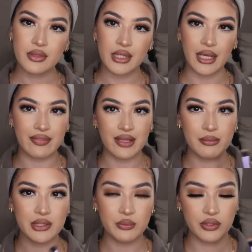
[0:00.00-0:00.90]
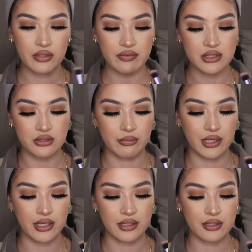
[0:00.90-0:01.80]
I think I'm gonna do more of a
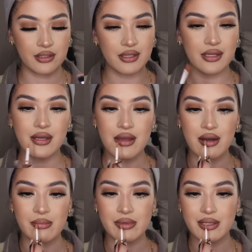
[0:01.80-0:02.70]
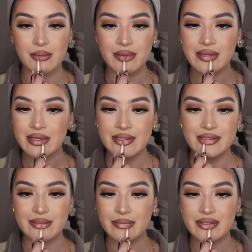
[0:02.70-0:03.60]
dramatic ombre lip.
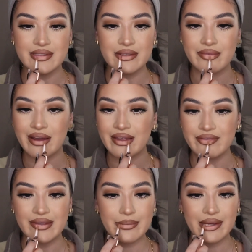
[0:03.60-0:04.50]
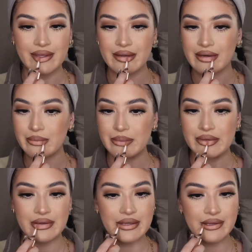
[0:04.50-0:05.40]
So I'm using Wifey by Kara
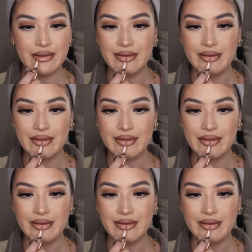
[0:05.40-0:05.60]
Beauty.